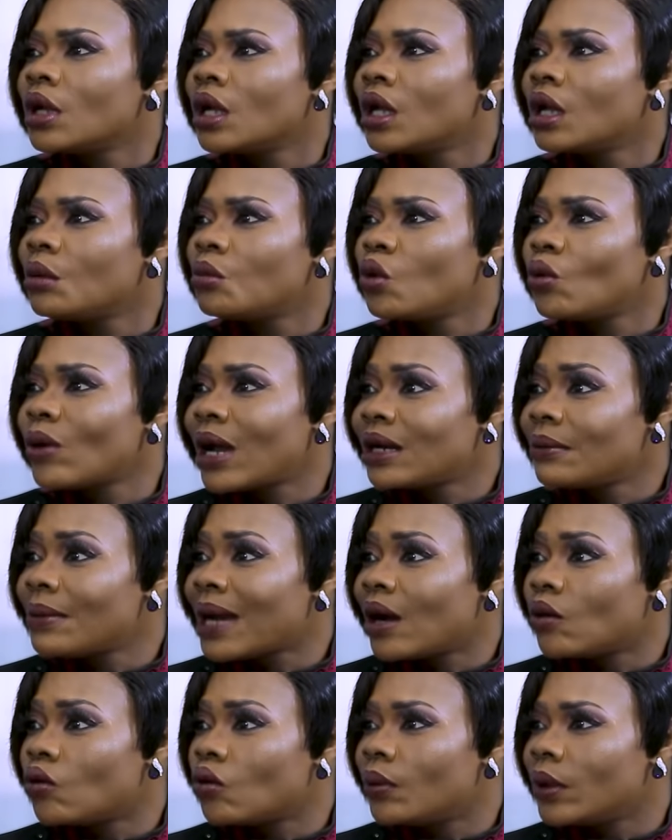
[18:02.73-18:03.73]
no wale
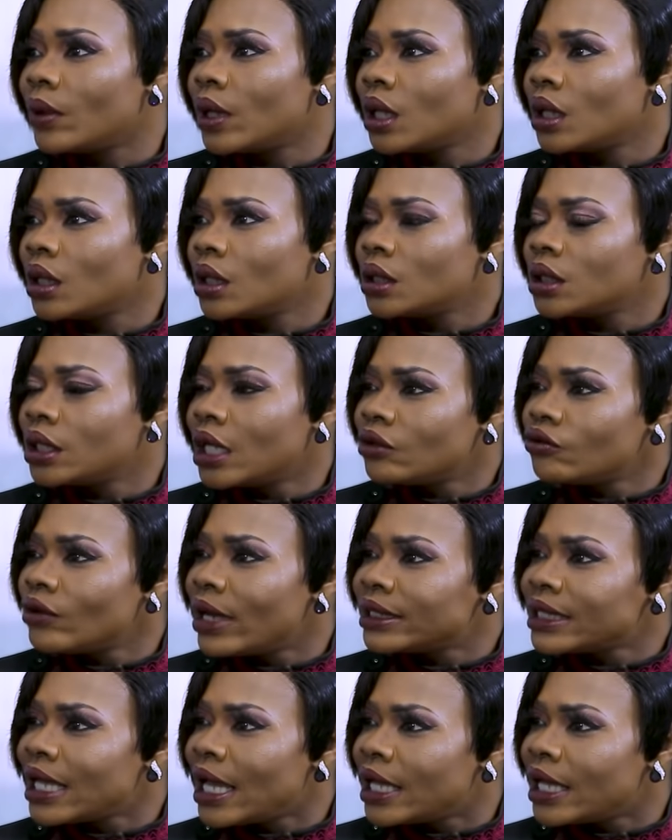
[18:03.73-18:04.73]
ba ko pe na no
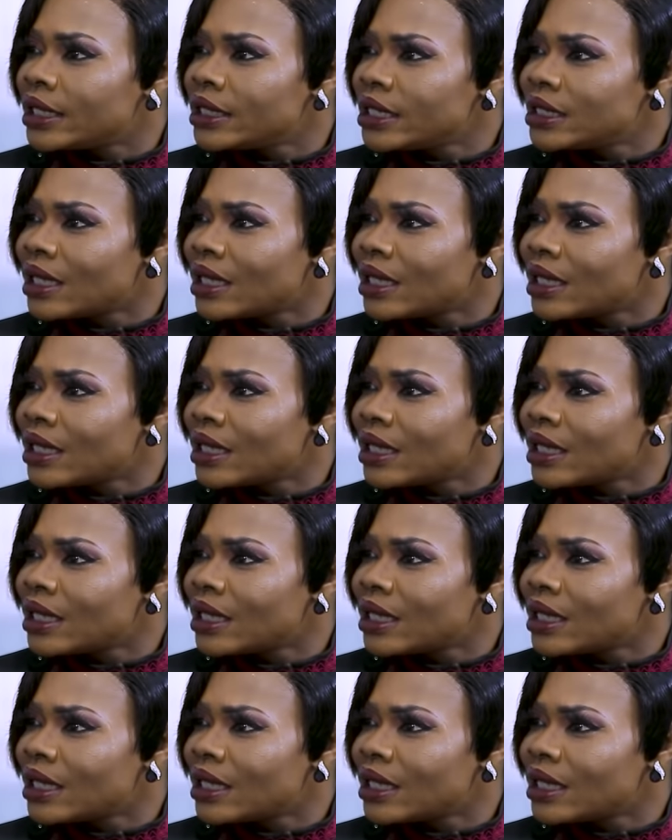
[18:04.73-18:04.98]
anya anya